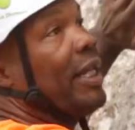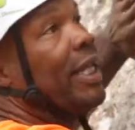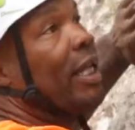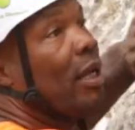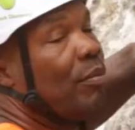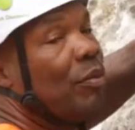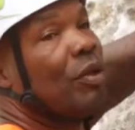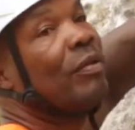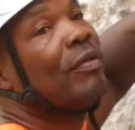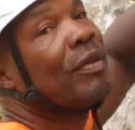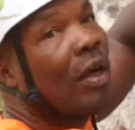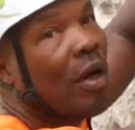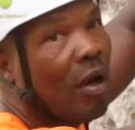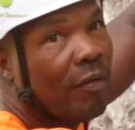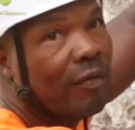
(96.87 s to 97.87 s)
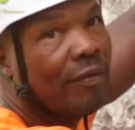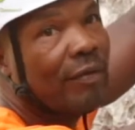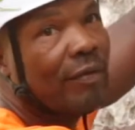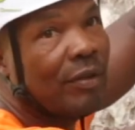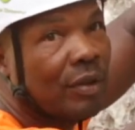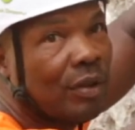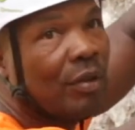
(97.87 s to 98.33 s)
and then I moved off
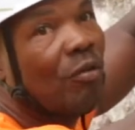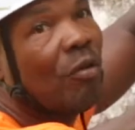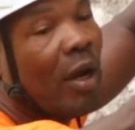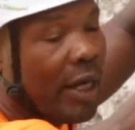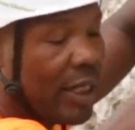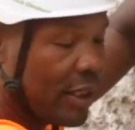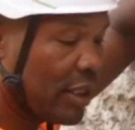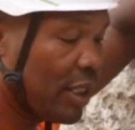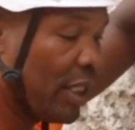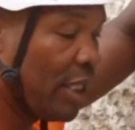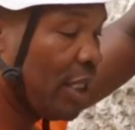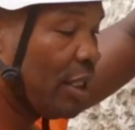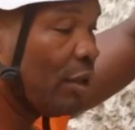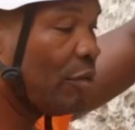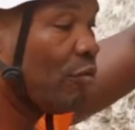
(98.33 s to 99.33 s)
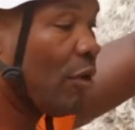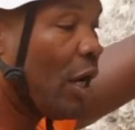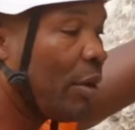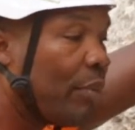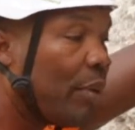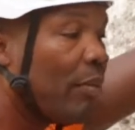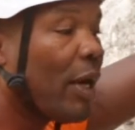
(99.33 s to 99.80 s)
to the right, the
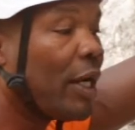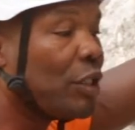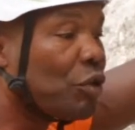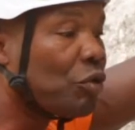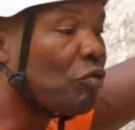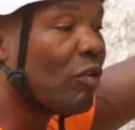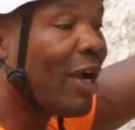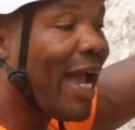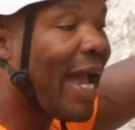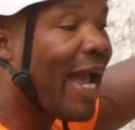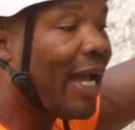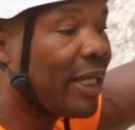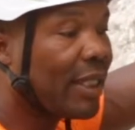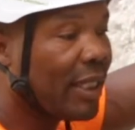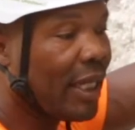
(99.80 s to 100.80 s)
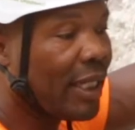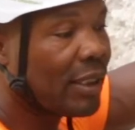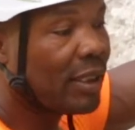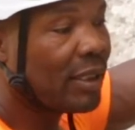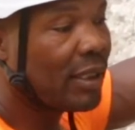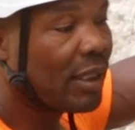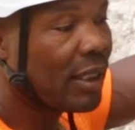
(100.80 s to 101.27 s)
rope might drag
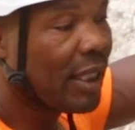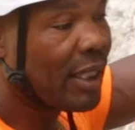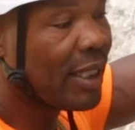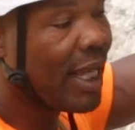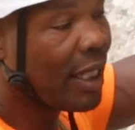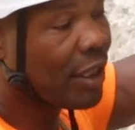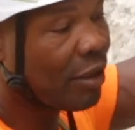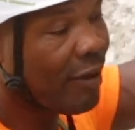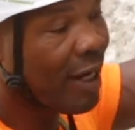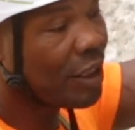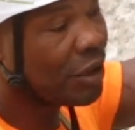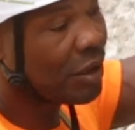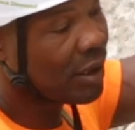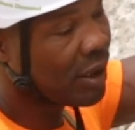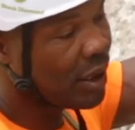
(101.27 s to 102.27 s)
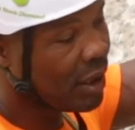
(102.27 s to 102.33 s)
this in that direction